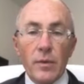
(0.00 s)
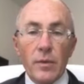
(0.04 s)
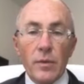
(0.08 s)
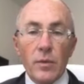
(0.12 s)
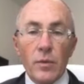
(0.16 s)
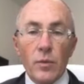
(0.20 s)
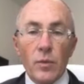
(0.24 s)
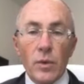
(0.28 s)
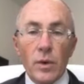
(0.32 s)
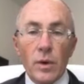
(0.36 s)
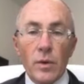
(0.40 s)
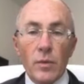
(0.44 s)

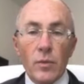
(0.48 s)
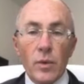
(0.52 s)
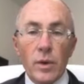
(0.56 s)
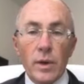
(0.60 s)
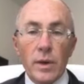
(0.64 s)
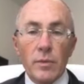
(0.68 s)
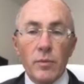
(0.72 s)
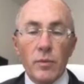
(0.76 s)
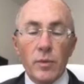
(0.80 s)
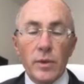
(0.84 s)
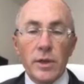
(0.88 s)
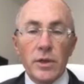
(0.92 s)

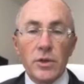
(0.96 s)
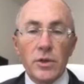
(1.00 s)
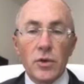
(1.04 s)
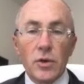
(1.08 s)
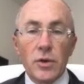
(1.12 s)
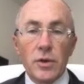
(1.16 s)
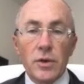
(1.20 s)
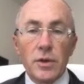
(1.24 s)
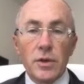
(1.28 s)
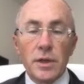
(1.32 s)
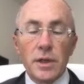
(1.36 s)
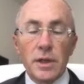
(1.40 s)
What we
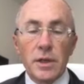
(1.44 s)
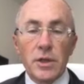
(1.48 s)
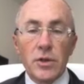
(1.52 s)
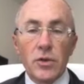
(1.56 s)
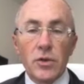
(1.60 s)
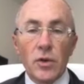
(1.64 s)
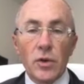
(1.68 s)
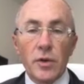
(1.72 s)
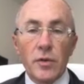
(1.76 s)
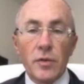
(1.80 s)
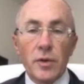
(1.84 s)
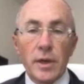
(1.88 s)
saw is
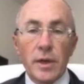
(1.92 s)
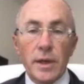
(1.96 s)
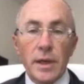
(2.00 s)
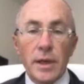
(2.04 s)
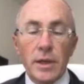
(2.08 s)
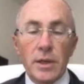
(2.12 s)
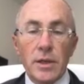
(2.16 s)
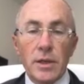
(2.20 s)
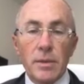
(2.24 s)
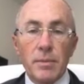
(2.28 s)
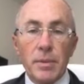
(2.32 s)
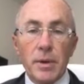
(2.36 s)
extraordinary,
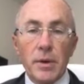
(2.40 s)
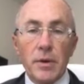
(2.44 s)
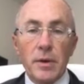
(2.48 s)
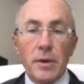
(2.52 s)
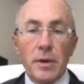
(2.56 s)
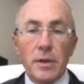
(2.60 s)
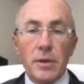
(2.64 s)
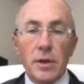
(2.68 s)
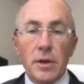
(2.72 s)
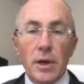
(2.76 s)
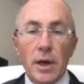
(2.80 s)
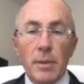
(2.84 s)
yes, a
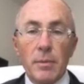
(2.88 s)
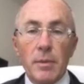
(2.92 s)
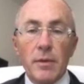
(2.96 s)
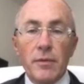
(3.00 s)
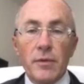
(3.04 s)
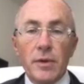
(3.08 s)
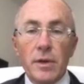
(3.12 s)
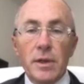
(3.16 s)
period of time of